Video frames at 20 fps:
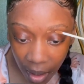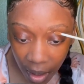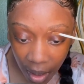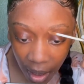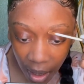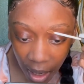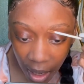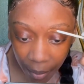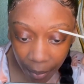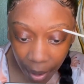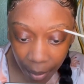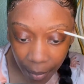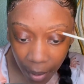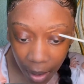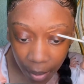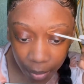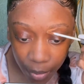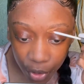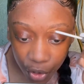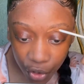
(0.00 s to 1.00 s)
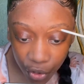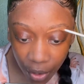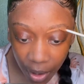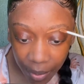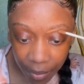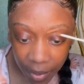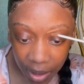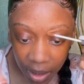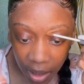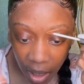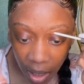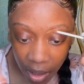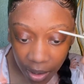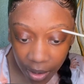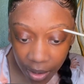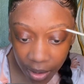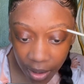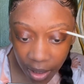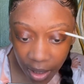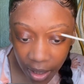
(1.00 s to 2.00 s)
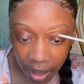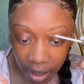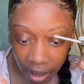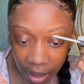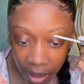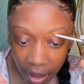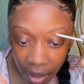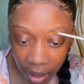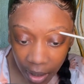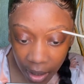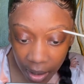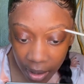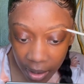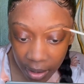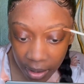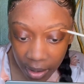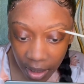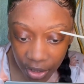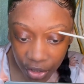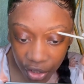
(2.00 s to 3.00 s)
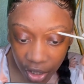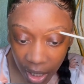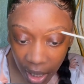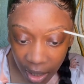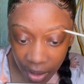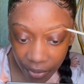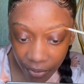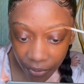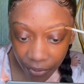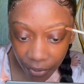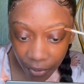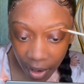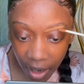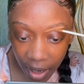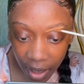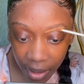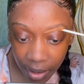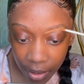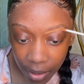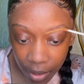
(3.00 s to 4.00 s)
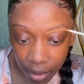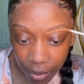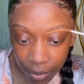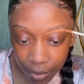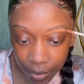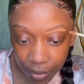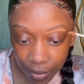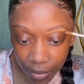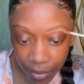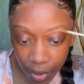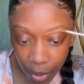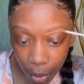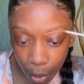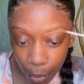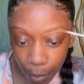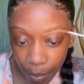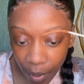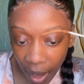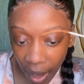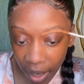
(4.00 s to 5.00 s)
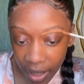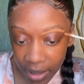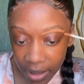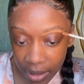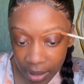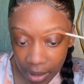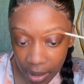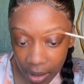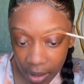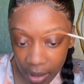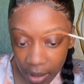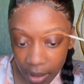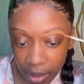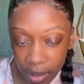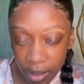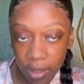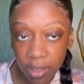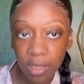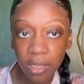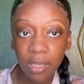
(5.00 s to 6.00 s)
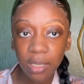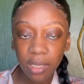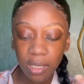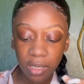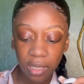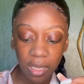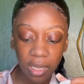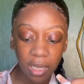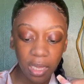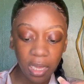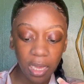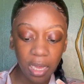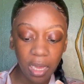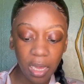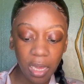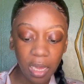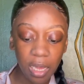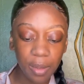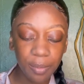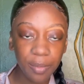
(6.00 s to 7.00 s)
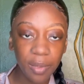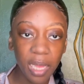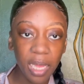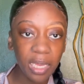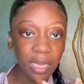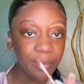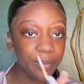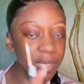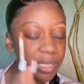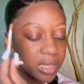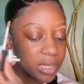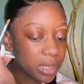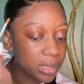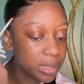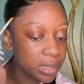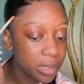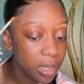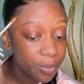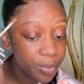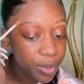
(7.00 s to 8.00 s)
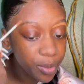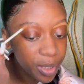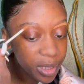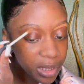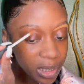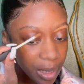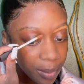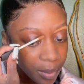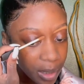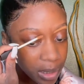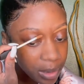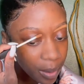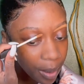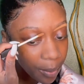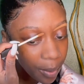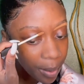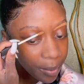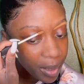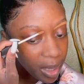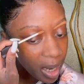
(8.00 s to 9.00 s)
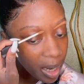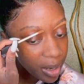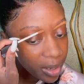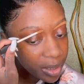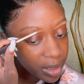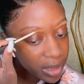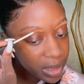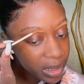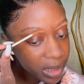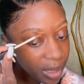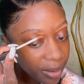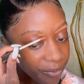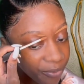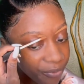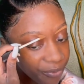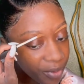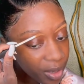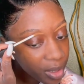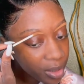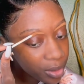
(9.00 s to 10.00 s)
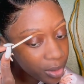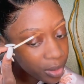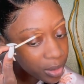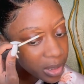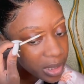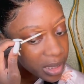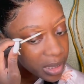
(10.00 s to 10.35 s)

And my mom was showing me the other day that she had a friend who passed the LMSW exam, because my mom and I are in the same field,